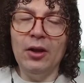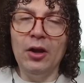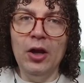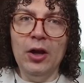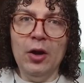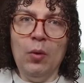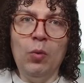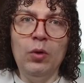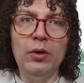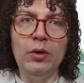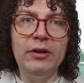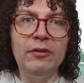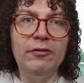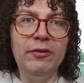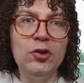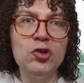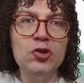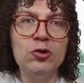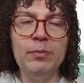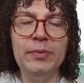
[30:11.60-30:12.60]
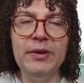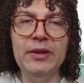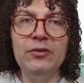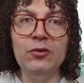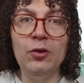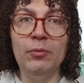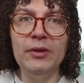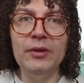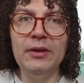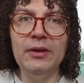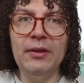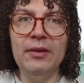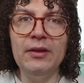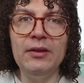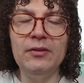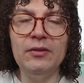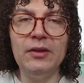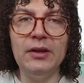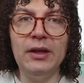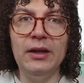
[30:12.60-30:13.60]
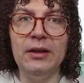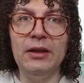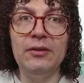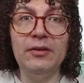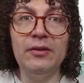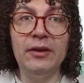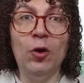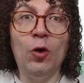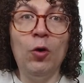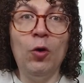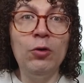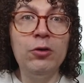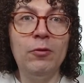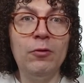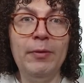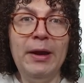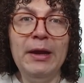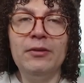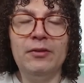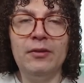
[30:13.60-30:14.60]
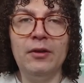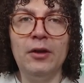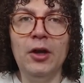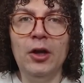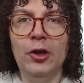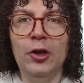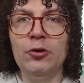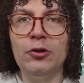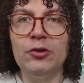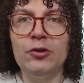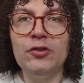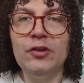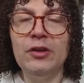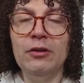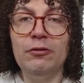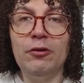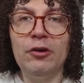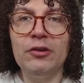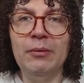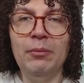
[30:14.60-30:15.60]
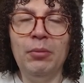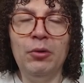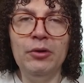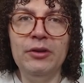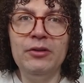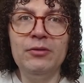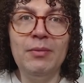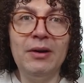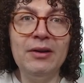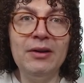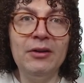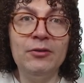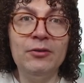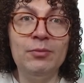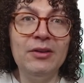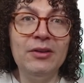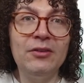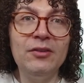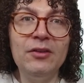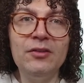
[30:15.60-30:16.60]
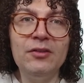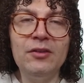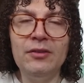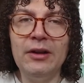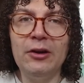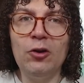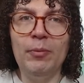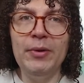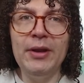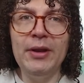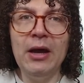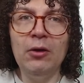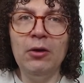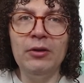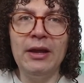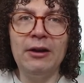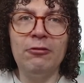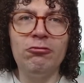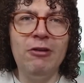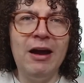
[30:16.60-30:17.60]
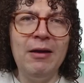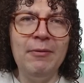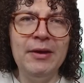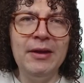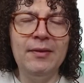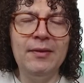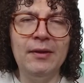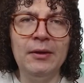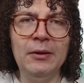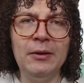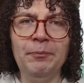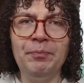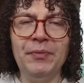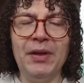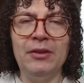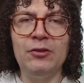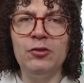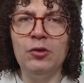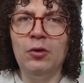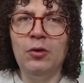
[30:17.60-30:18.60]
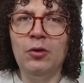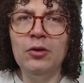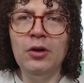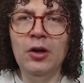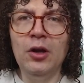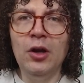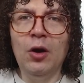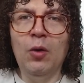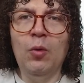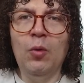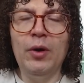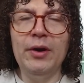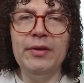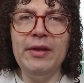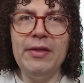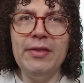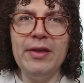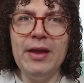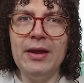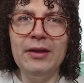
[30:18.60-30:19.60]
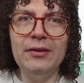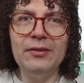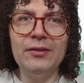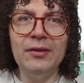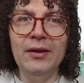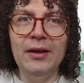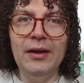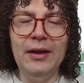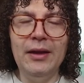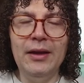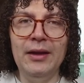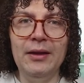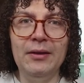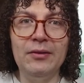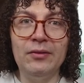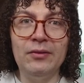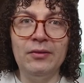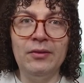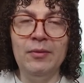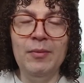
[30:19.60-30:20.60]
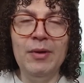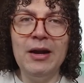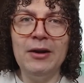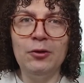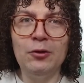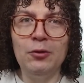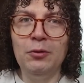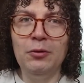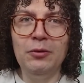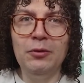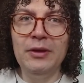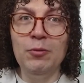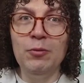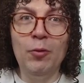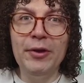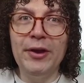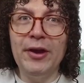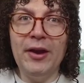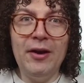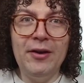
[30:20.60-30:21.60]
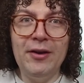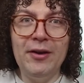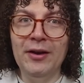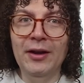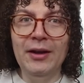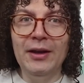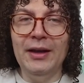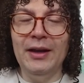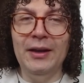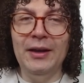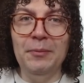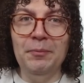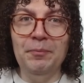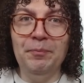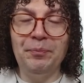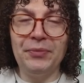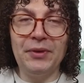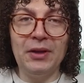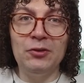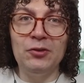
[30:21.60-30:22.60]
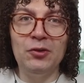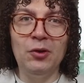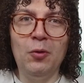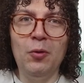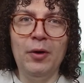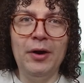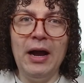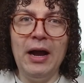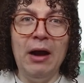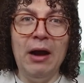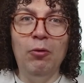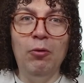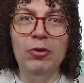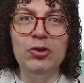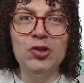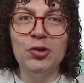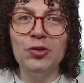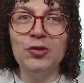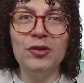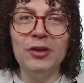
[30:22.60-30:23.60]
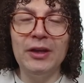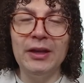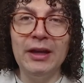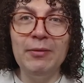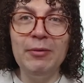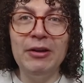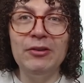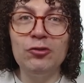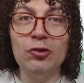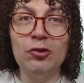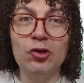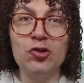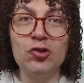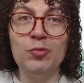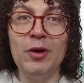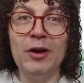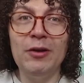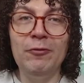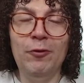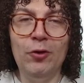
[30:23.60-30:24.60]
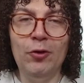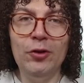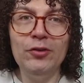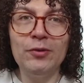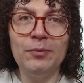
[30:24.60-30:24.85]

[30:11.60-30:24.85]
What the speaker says: will the future be something that is, let's say, audio-based? You're seeing, for example, these smart assistants are coming out, like Rabbit and so on, where the idea is similar to the movie Hair. So where I will just give an instruction with my voice,